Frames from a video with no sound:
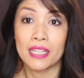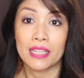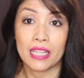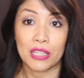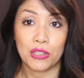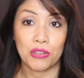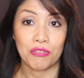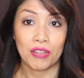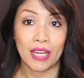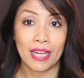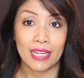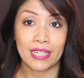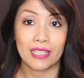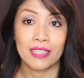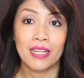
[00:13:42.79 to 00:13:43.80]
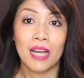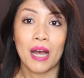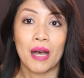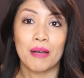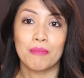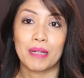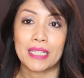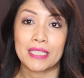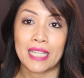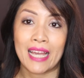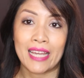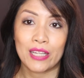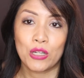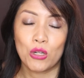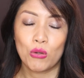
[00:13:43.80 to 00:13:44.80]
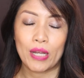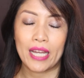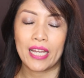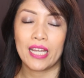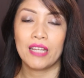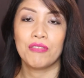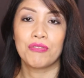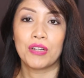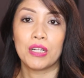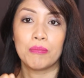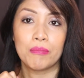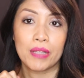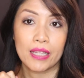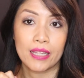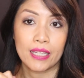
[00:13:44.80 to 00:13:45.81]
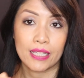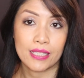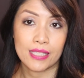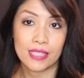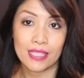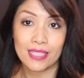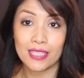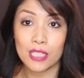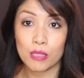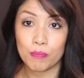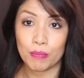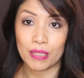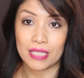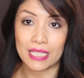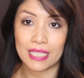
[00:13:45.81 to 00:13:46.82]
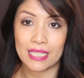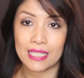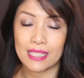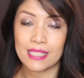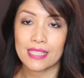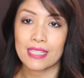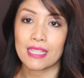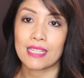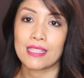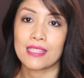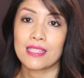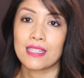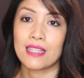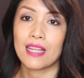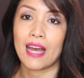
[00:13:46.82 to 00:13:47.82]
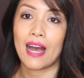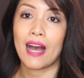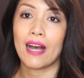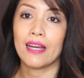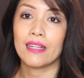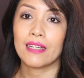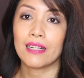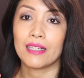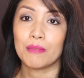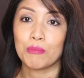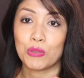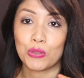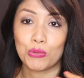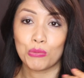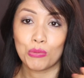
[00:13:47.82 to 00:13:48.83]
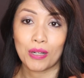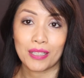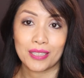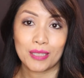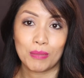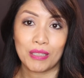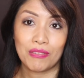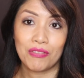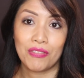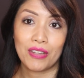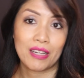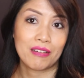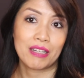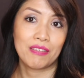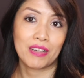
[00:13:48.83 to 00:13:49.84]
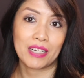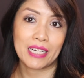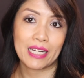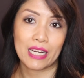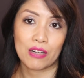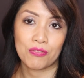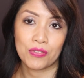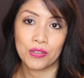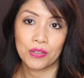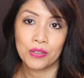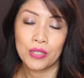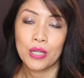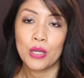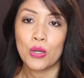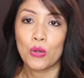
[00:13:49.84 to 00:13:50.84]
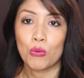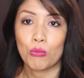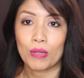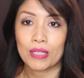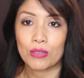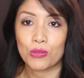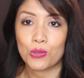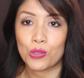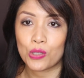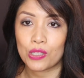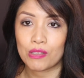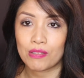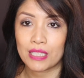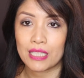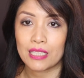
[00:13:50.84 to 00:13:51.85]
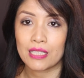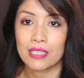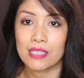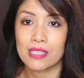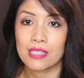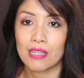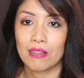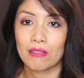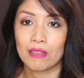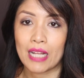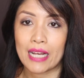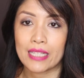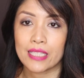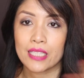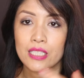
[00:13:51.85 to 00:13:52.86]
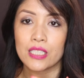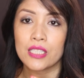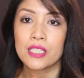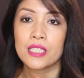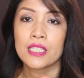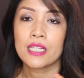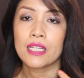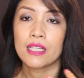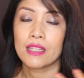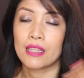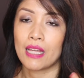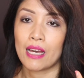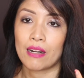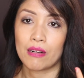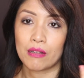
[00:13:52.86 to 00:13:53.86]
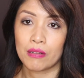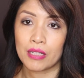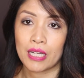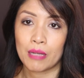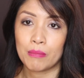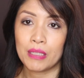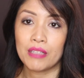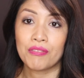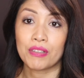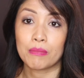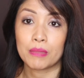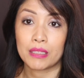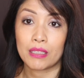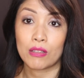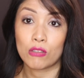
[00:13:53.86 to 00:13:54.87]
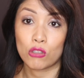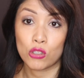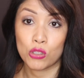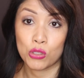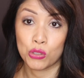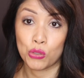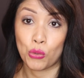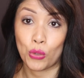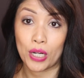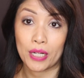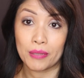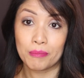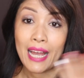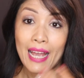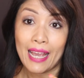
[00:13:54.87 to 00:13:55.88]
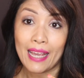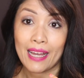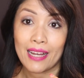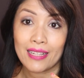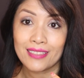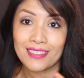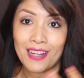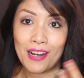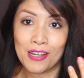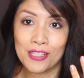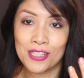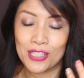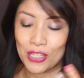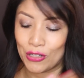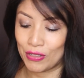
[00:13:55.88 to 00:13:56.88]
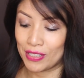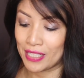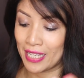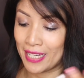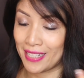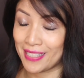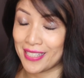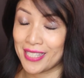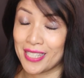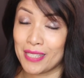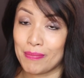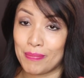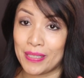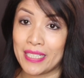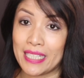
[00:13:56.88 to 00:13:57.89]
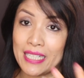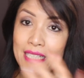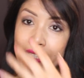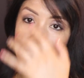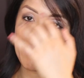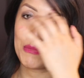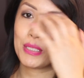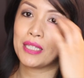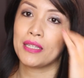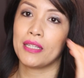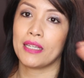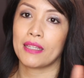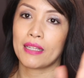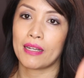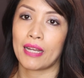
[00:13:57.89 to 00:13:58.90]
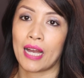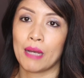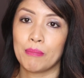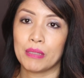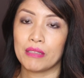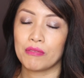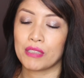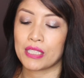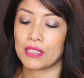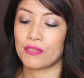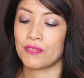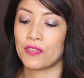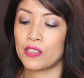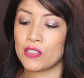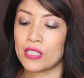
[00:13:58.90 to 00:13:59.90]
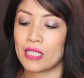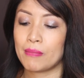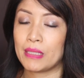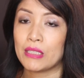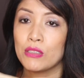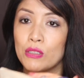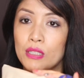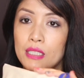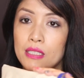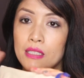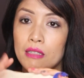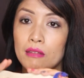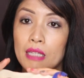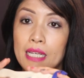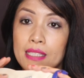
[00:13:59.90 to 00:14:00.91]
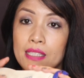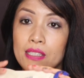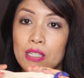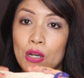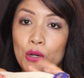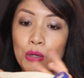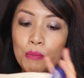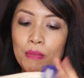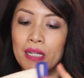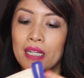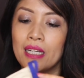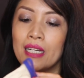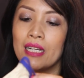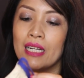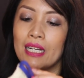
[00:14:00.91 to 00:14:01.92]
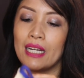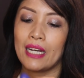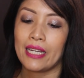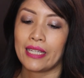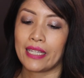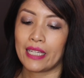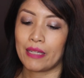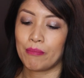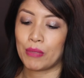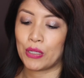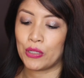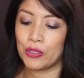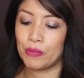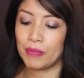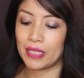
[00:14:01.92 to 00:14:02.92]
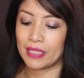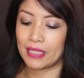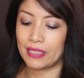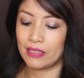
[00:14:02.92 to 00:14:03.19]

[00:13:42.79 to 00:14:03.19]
that you've hated. My takeaway from this experience is that you want to be very, very careful when you're ordering sunglasses that are coming from another store. And also, as I experienced, one thing that happened was the first time I took these sunglasses home, I came home and I